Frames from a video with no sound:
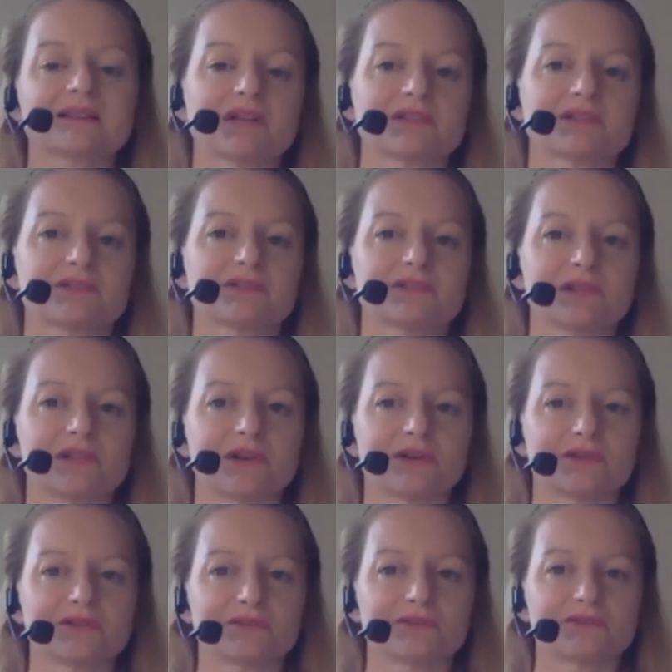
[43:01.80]
the muscles
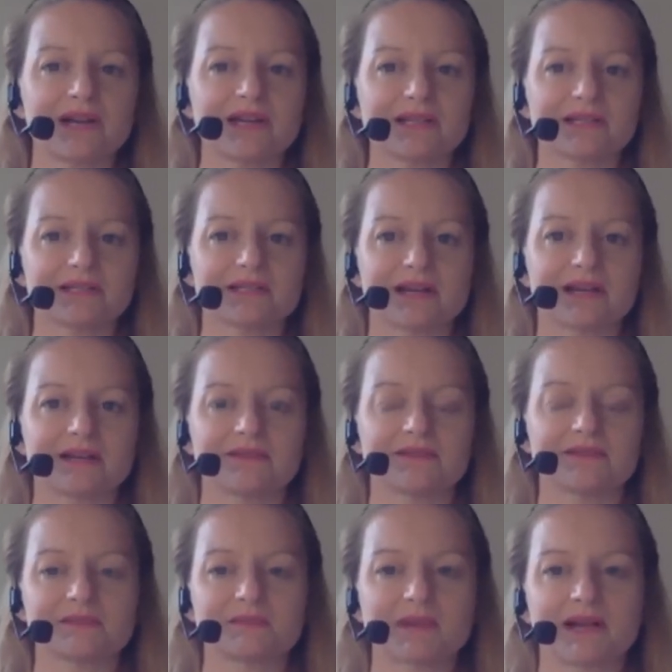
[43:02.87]
along the right
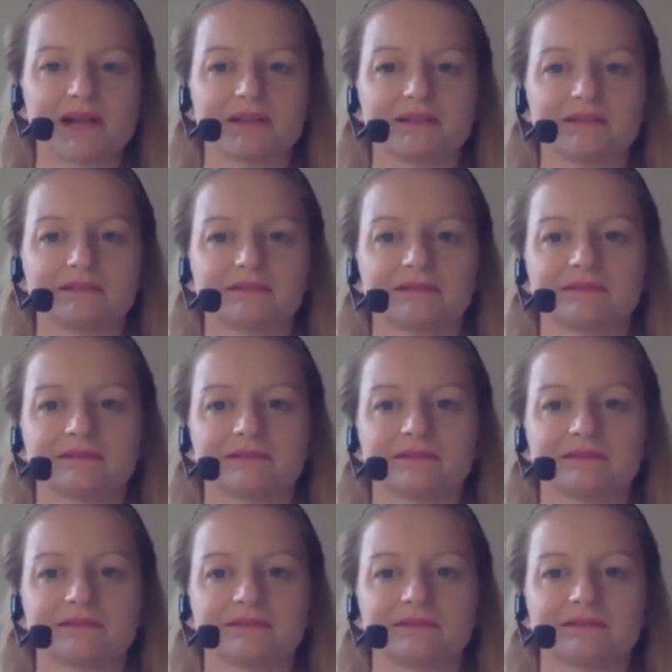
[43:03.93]
side of the spine.